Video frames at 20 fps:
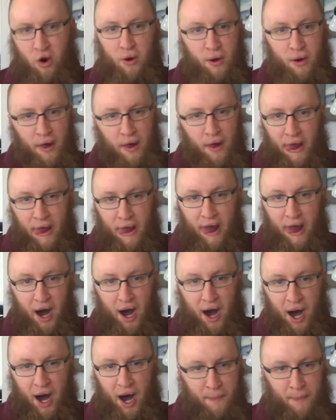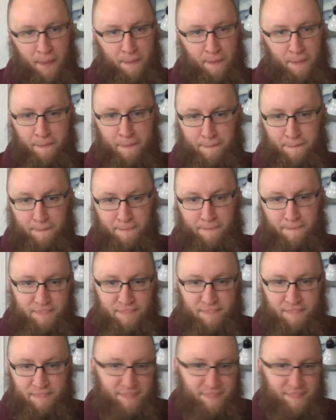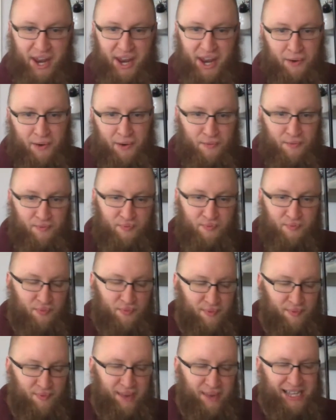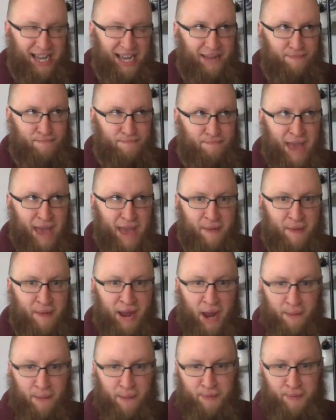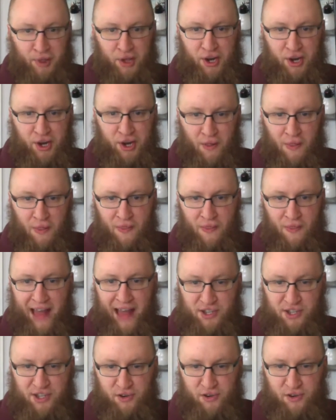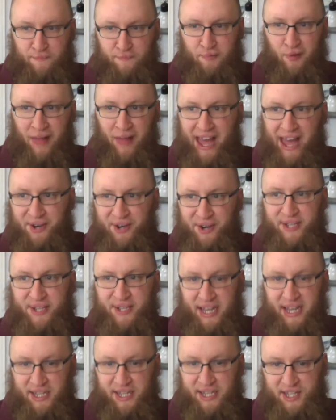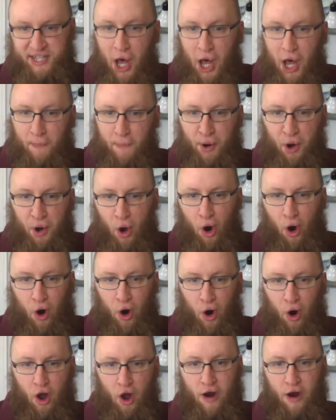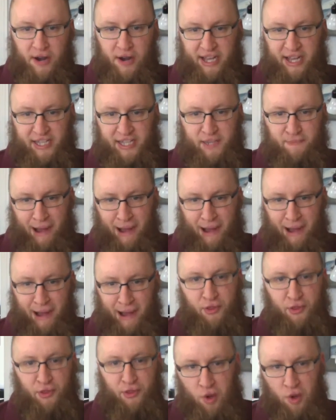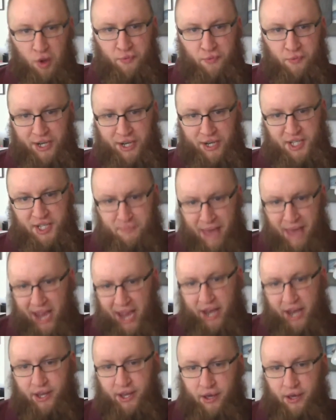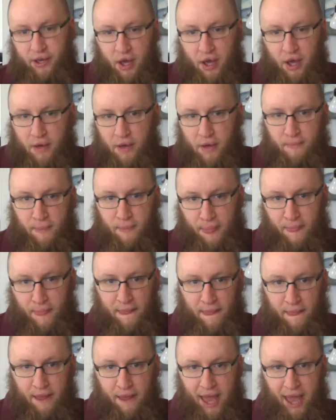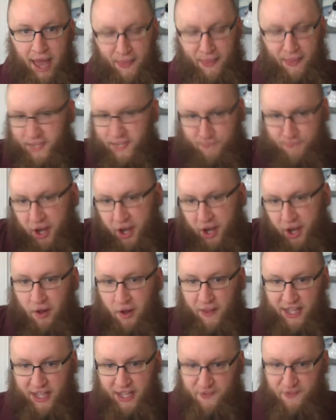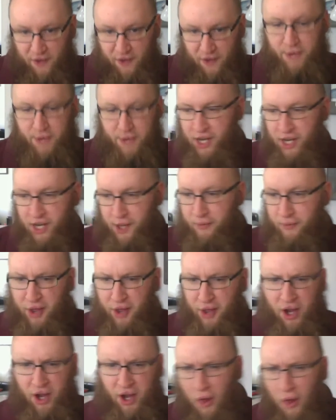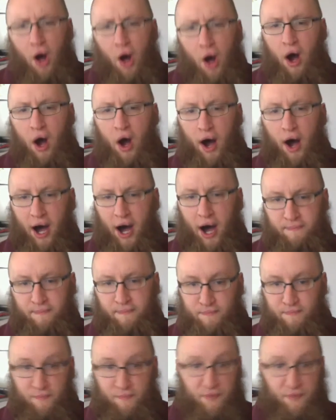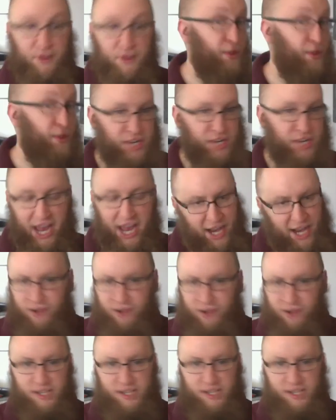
It may or may not be political in that sort of bland sense, but all art is about the world in which it's made. And that's political. That's fundamentally political. The other take, and you can splice these together freely, is